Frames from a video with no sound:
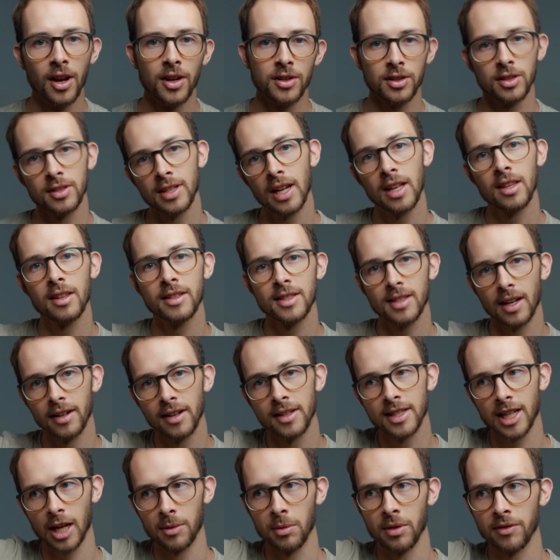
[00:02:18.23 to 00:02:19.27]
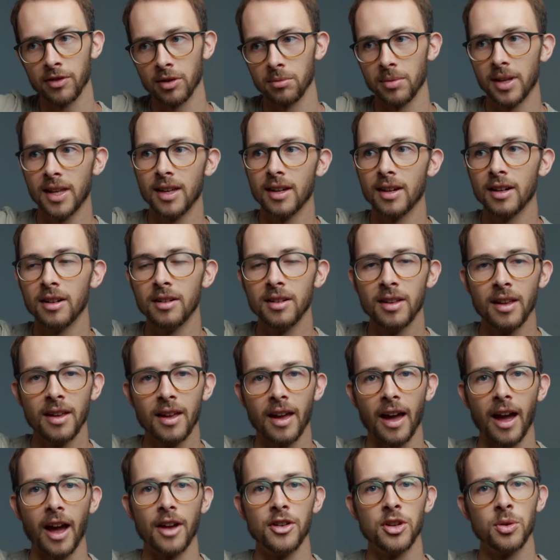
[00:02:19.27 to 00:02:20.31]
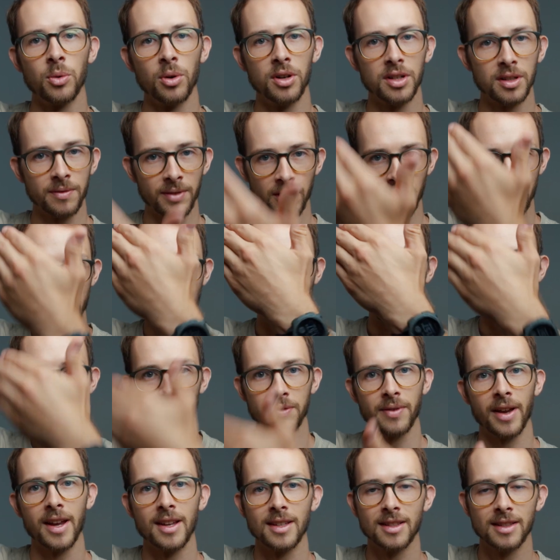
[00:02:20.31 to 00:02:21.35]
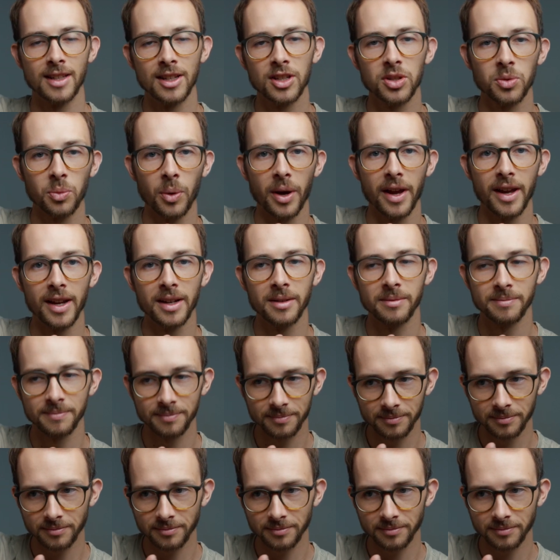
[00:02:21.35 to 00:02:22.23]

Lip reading: So say the sun is coming from here and you want to fill your talent's face this way,